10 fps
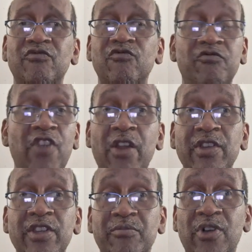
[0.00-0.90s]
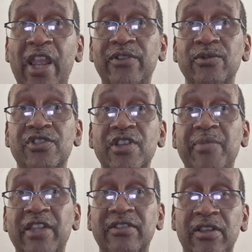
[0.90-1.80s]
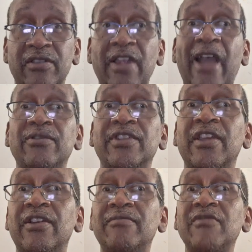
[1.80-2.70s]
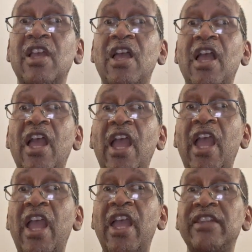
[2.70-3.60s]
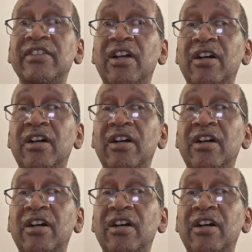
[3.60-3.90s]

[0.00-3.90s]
very brand new ship out there. And